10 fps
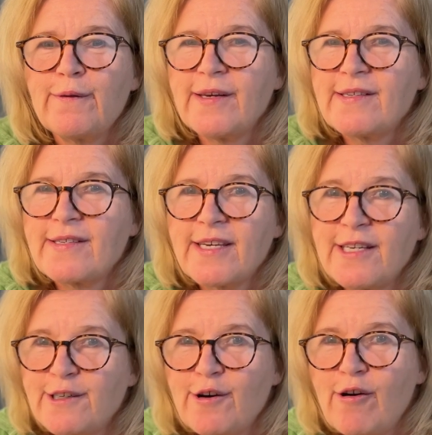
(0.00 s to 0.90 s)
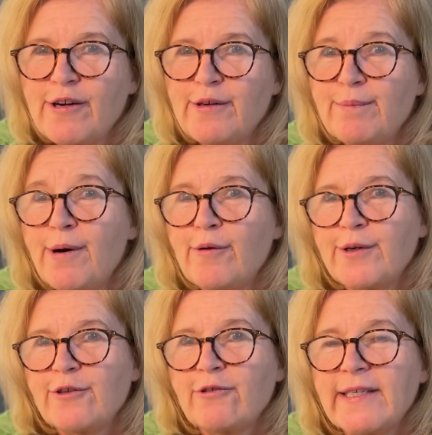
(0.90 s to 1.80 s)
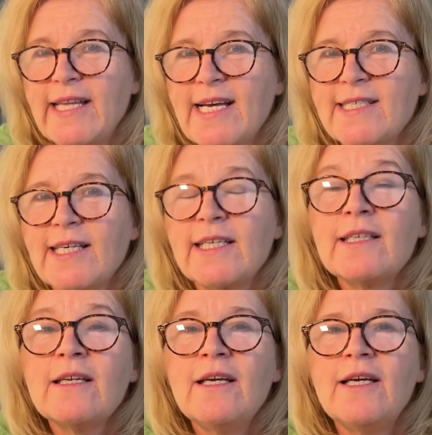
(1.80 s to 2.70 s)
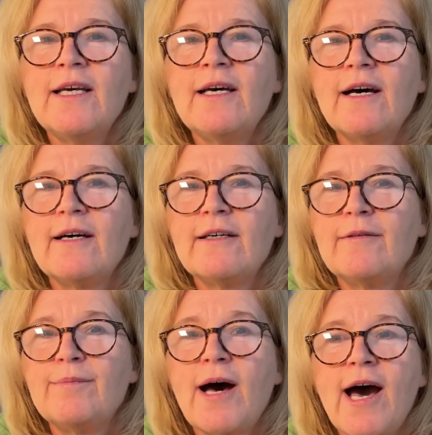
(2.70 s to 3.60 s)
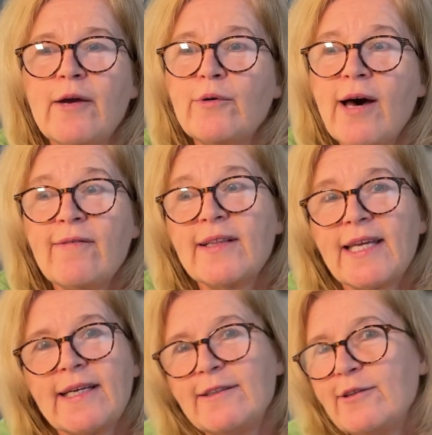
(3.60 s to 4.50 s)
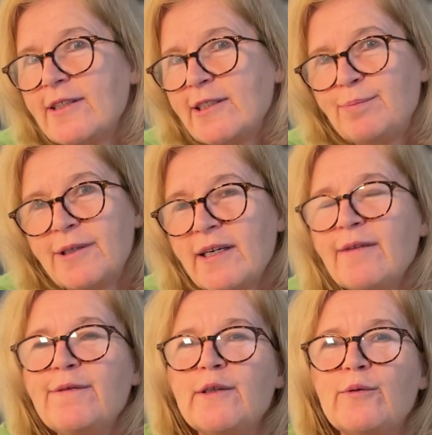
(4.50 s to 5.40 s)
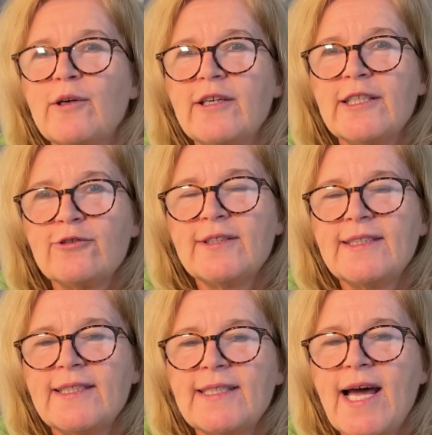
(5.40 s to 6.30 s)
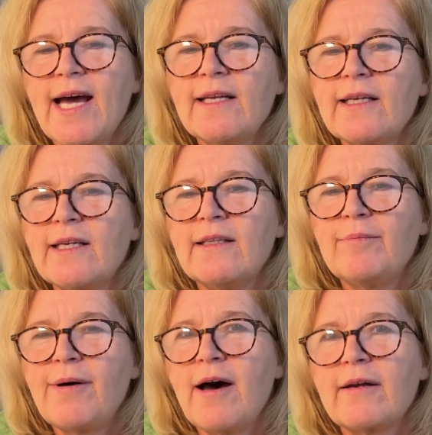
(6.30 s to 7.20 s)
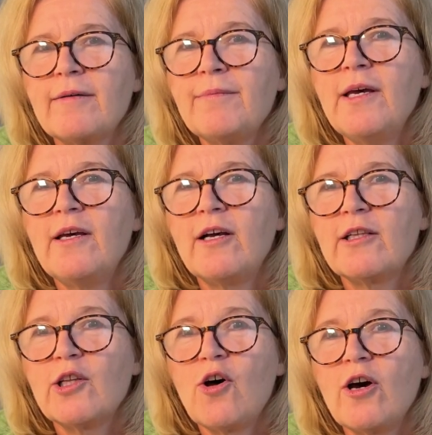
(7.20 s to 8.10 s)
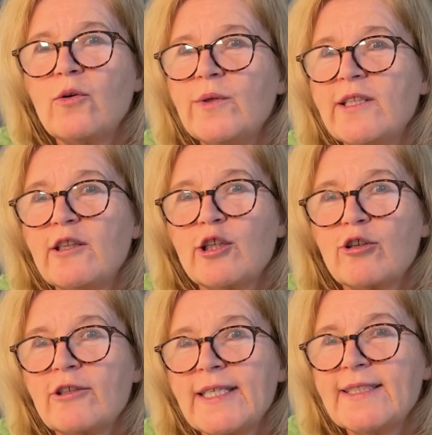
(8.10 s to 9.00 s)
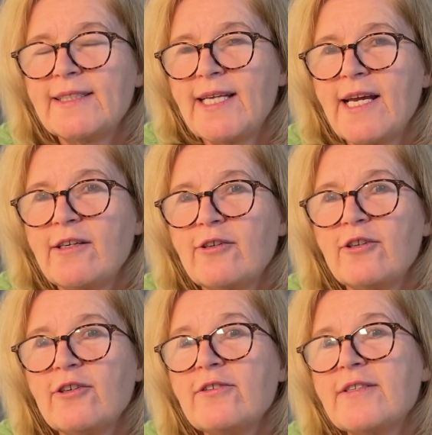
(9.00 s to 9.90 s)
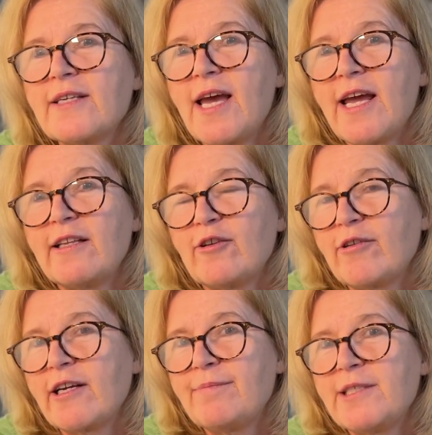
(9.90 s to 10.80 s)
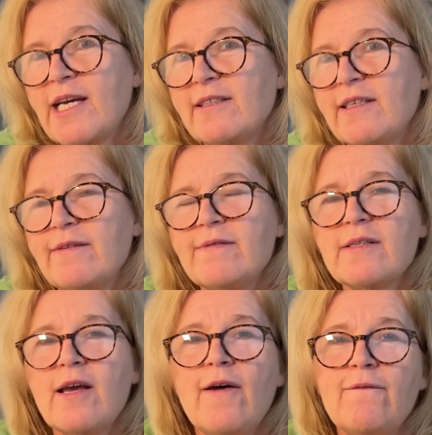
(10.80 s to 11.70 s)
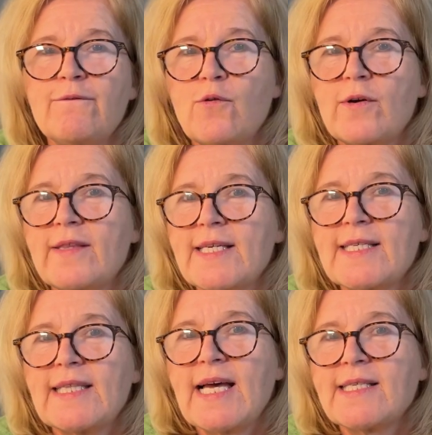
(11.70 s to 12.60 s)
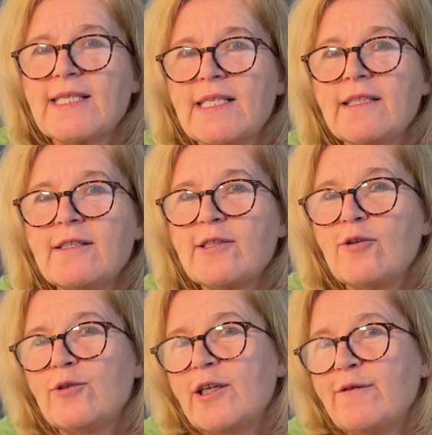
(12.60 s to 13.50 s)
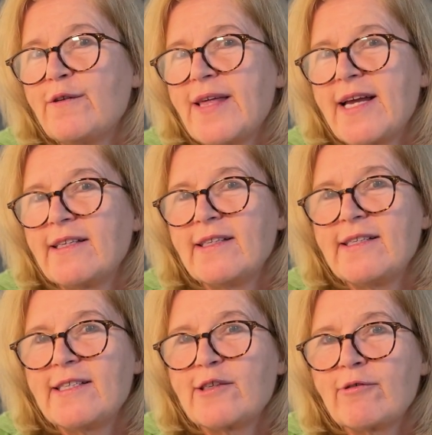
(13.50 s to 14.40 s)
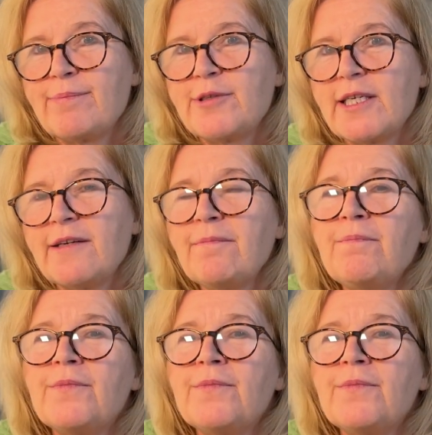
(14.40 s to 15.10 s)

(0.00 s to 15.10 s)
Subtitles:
this kindergarten poetry lesson. I will have a link to this book if you are interested in that in the bottom, along with the learning standards and learning objectives for this lesson. So look for that in the description.